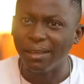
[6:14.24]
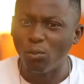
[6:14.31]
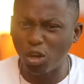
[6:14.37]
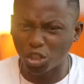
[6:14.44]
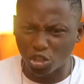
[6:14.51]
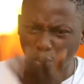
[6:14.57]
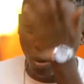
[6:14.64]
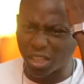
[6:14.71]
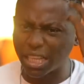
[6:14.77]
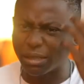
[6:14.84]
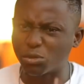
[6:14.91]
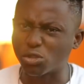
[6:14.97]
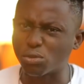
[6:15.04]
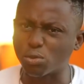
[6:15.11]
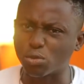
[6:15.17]
What do you want them
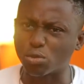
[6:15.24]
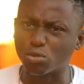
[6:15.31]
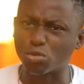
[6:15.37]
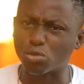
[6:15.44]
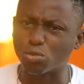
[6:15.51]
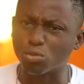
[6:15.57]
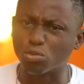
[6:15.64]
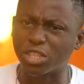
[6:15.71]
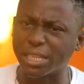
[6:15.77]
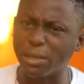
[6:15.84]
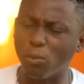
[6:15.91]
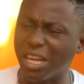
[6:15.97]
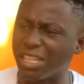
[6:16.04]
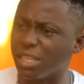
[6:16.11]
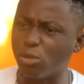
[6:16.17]
to see
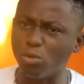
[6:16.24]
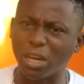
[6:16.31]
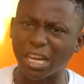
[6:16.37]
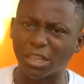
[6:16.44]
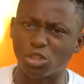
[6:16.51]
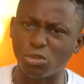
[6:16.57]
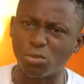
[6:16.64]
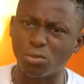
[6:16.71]
when they look at